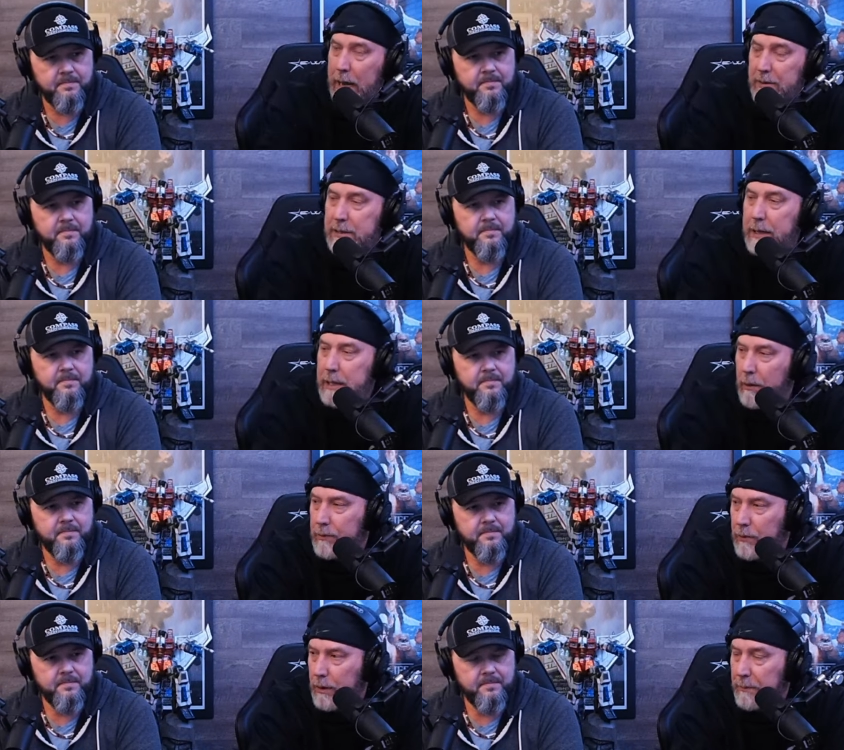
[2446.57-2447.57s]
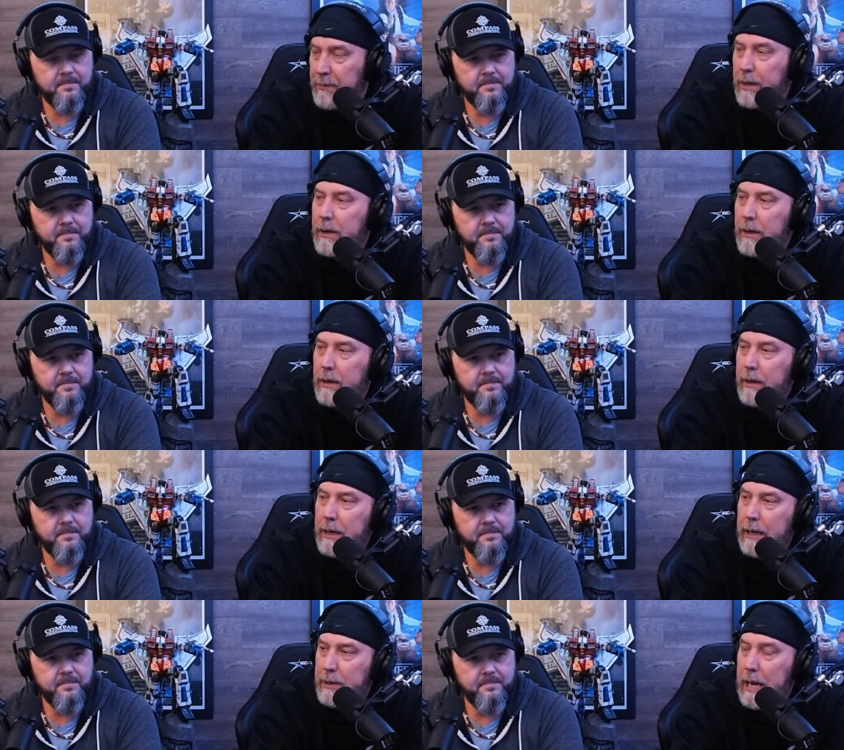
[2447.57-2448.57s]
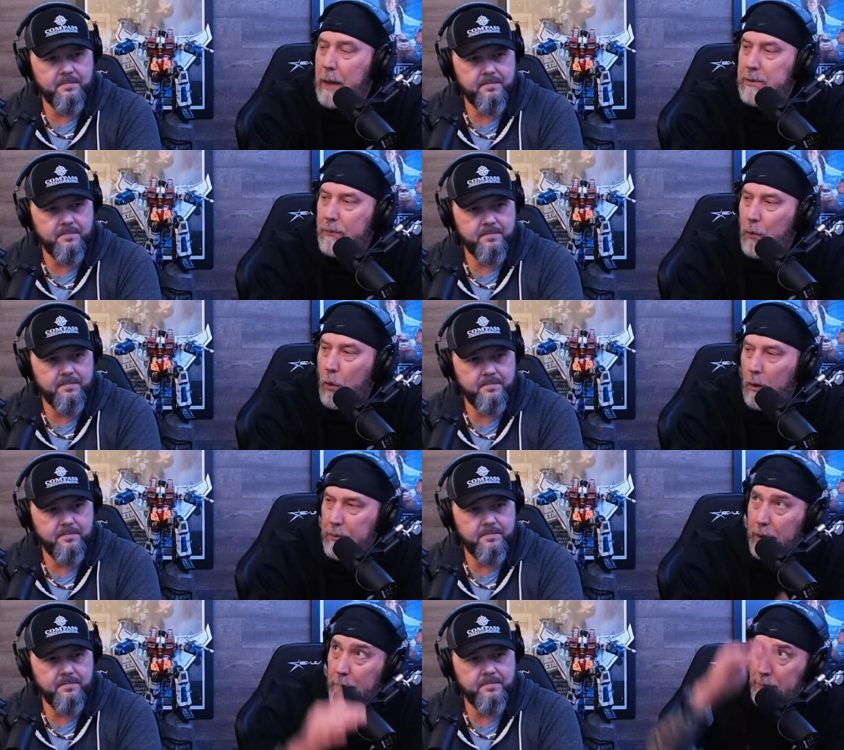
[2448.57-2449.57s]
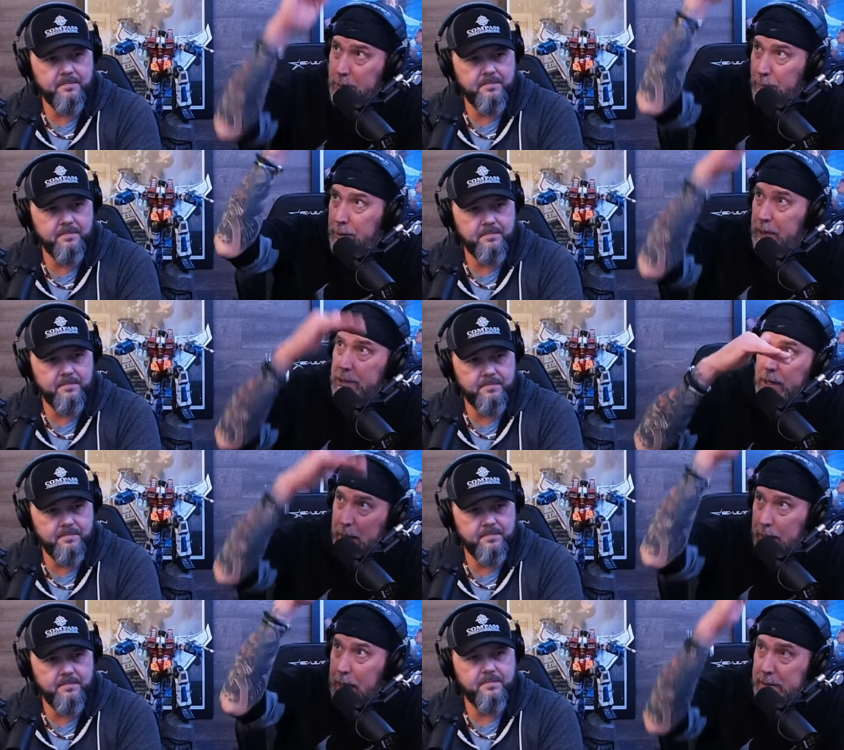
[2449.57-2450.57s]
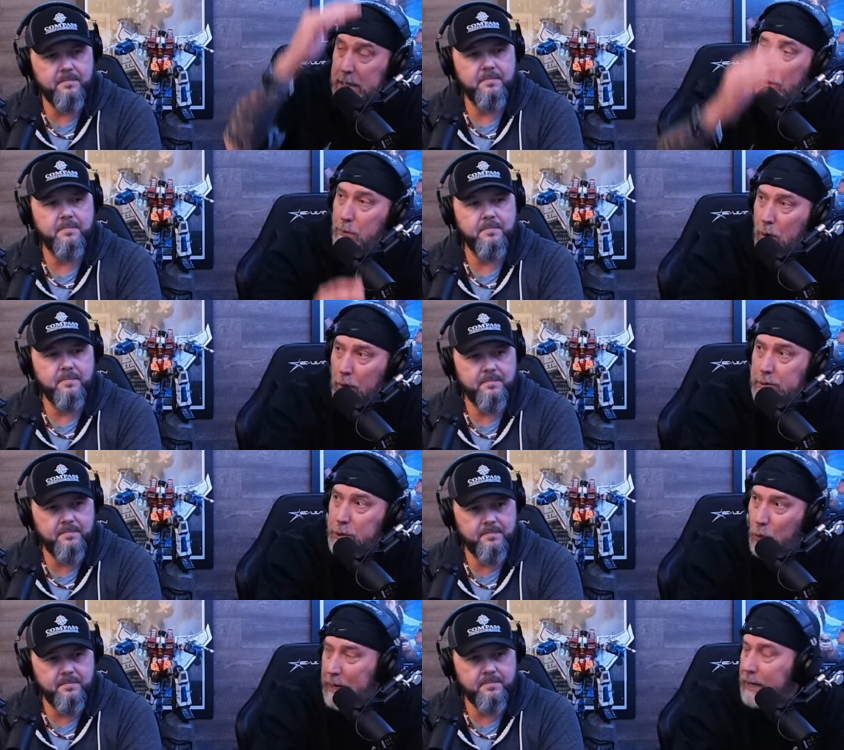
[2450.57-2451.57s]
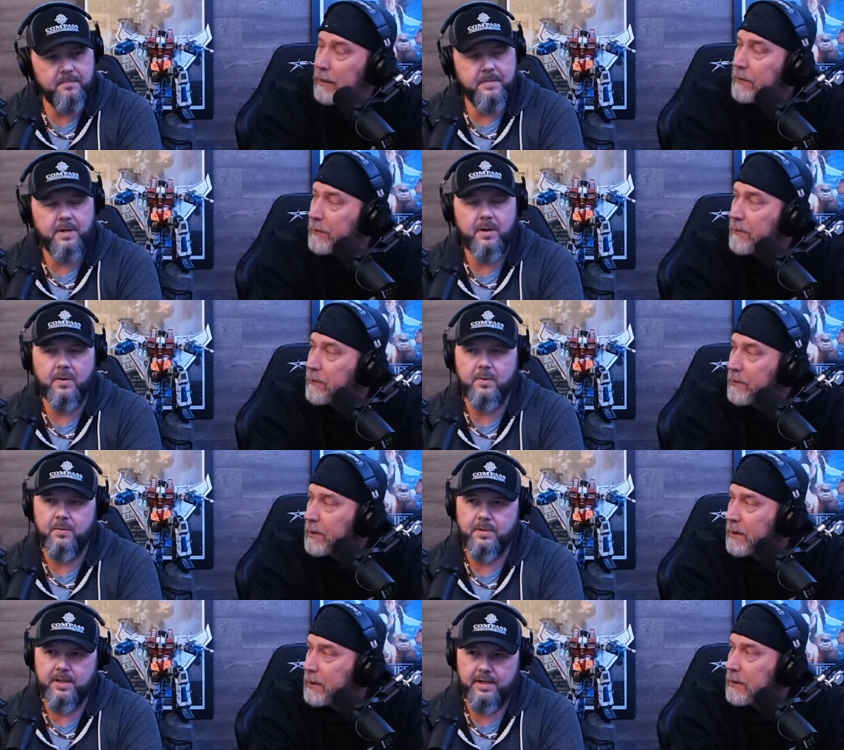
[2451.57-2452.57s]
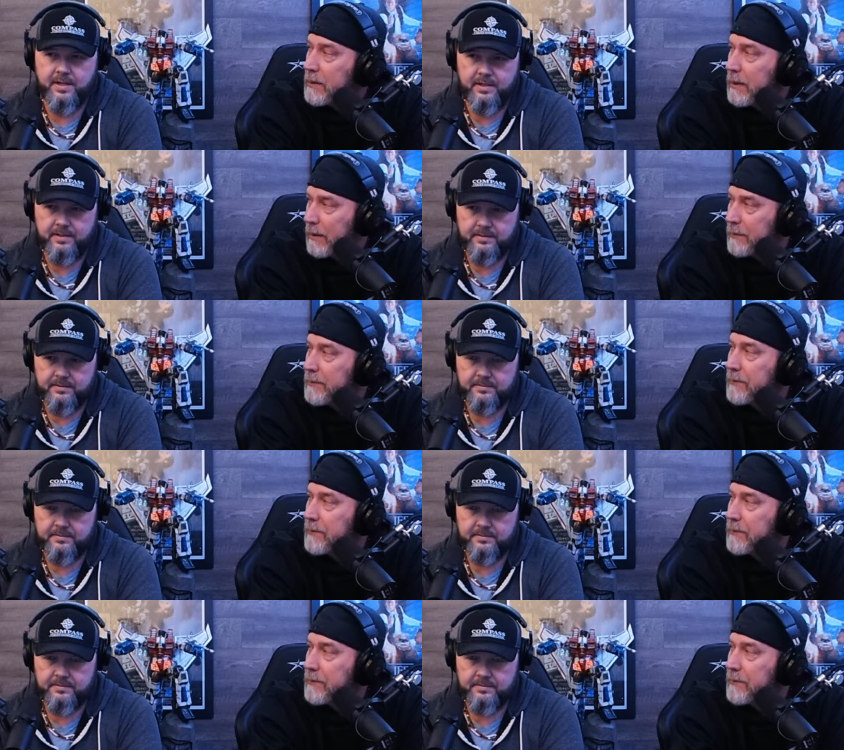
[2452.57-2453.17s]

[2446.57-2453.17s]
Speaker 1: house Hightower is from. In times of war, there the big giant Hightower burns green. Okay. Yeah.